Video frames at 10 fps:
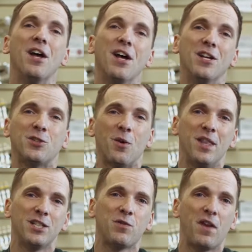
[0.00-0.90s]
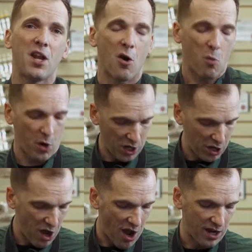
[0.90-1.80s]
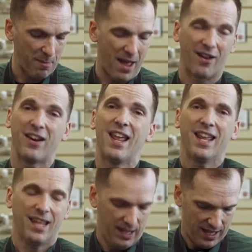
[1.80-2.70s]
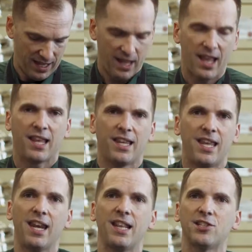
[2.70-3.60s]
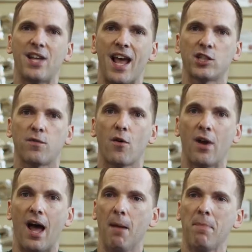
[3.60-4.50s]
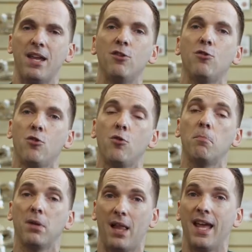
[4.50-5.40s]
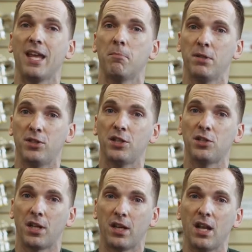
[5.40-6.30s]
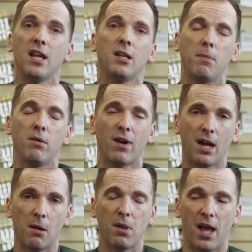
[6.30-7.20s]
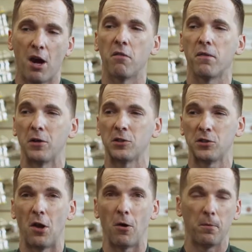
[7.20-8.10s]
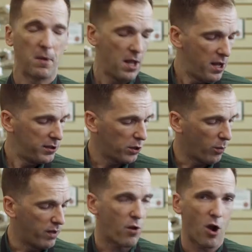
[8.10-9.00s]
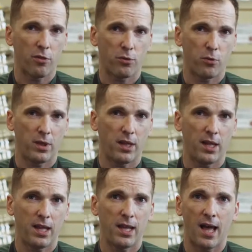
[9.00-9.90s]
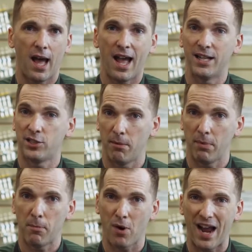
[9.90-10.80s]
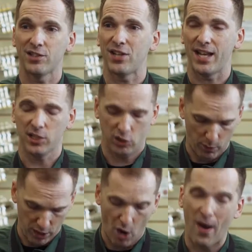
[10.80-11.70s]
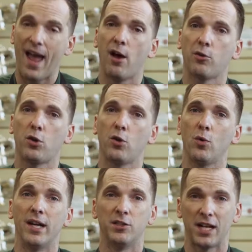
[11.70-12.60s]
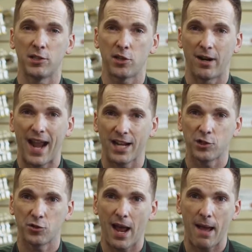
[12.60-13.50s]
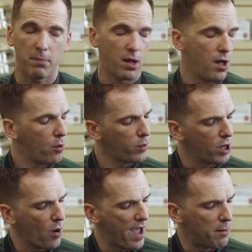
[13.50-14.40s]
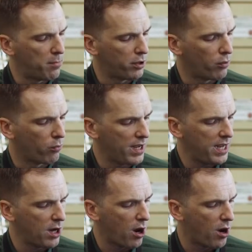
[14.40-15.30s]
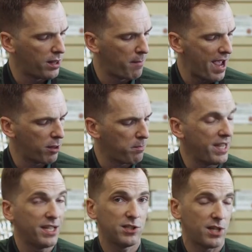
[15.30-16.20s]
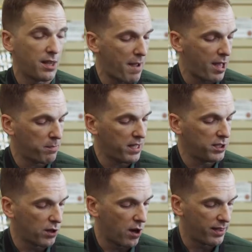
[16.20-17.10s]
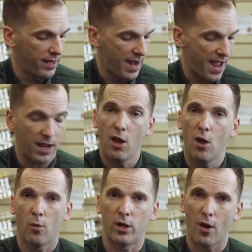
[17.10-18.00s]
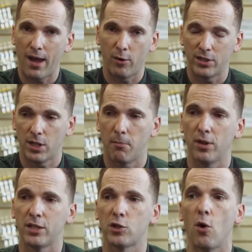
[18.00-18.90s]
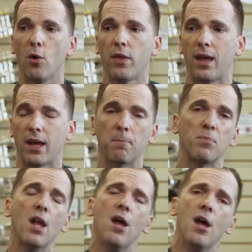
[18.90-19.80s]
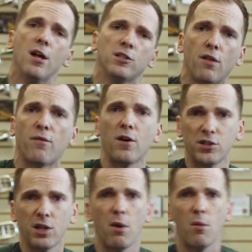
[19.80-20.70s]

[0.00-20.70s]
So in this video, we're going to talk about getting the saxophone up into playing position to be ready to play our first note. So we've gone through the assembly process. We know how to adjust our neck strap. We know how to put the reed on the mouthpiece and the mouthpiece on the neck. We know how to assemble this whole thing. So the first thing we